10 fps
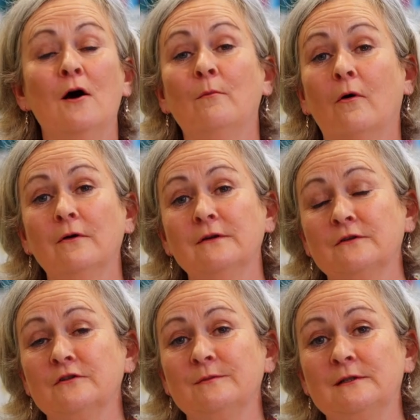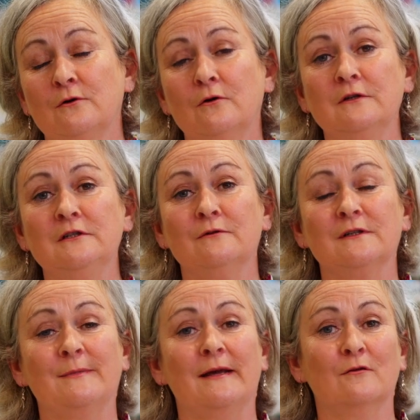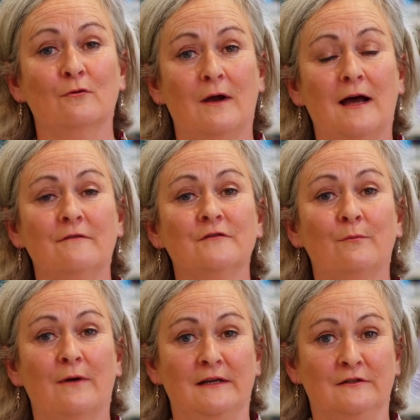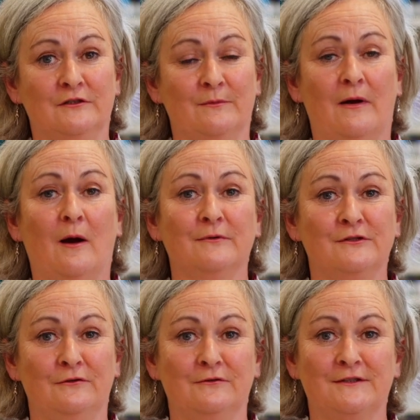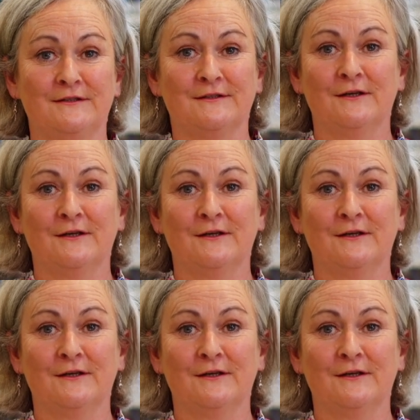Padraig is going to be talking to us about craft apprenticeship opportunities.